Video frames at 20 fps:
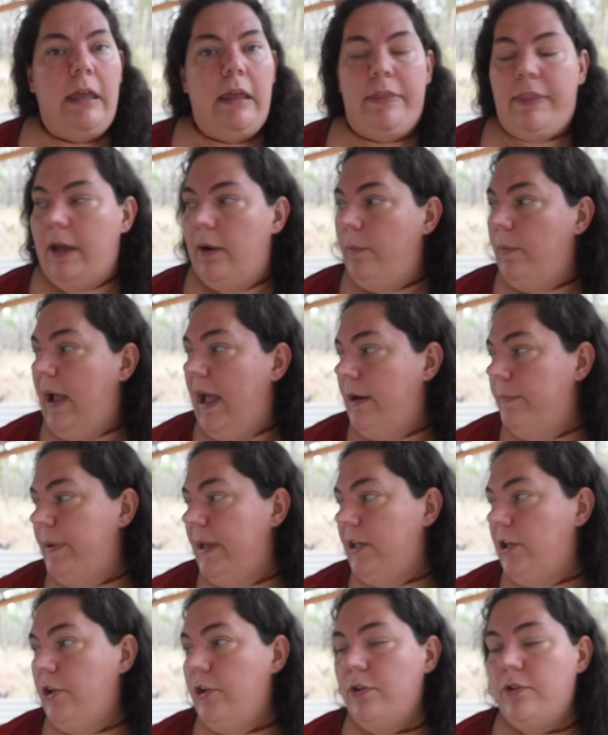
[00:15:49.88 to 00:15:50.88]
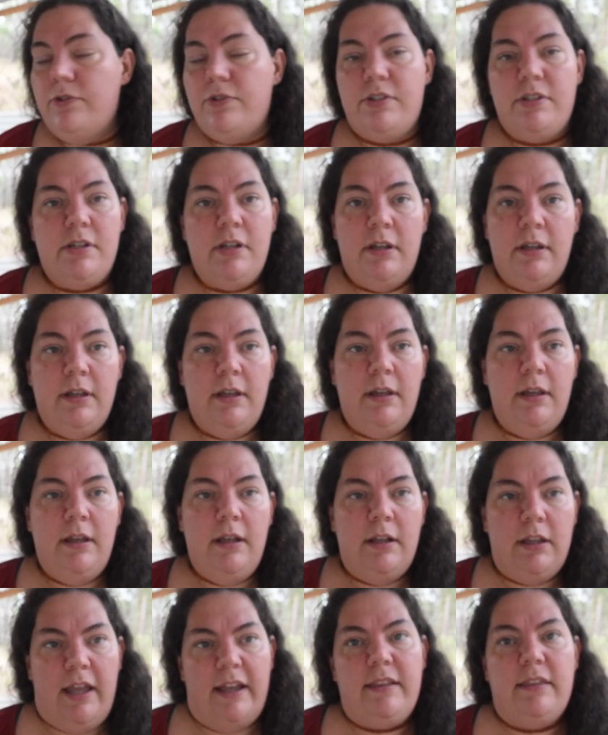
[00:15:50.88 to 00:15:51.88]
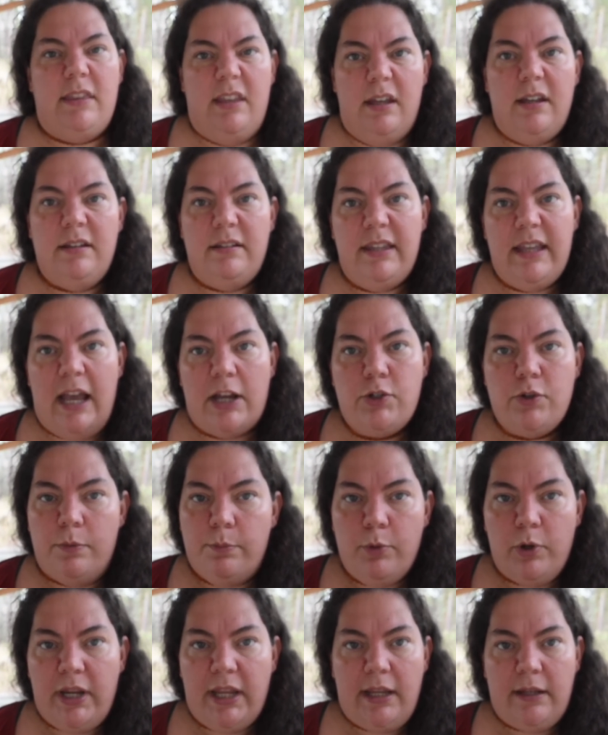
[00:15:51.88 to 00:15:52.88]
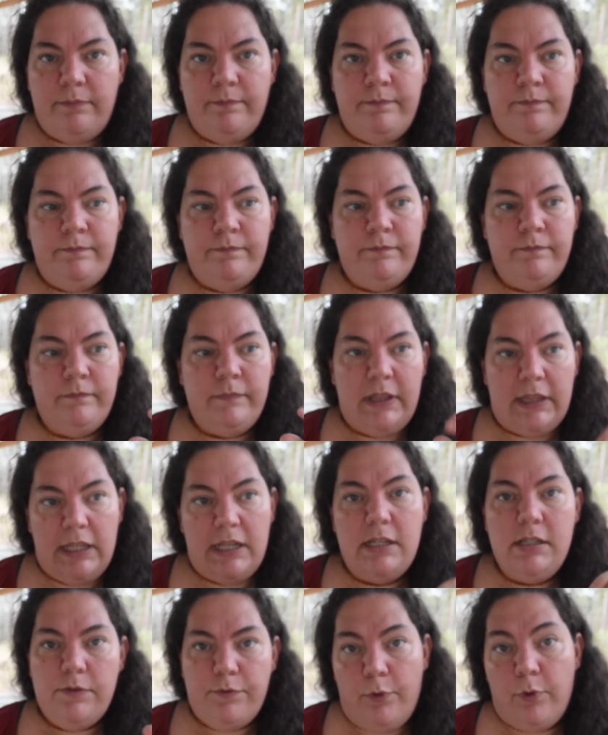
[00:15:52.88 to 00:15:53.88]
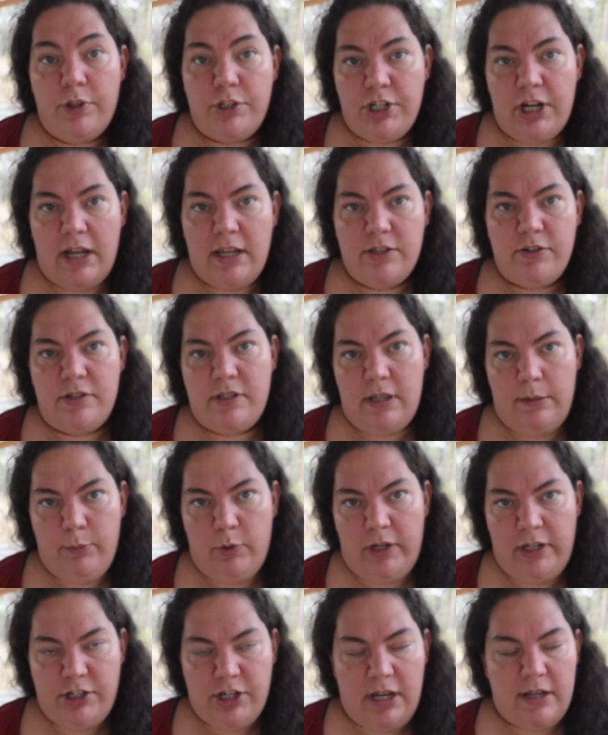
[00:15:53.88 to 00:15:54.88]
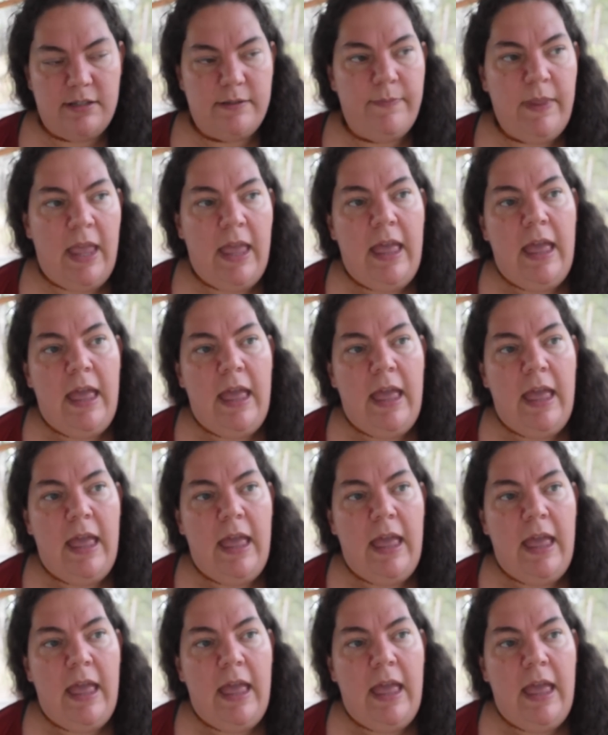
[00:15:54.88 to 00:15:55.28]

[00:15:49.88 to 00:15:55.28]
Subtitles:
that had been used, like the actual Moody lids for the jars, because they're Moody jars.